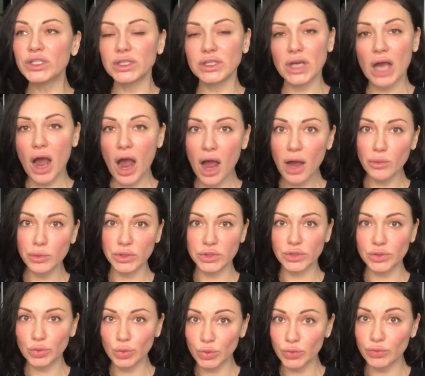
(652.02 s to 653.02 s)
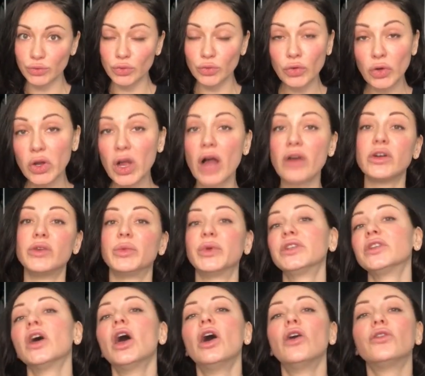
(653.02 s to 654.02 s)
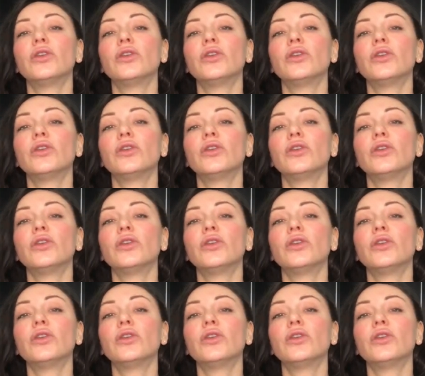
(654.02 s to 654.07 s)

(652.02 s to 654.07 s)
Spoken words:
how it's useful for government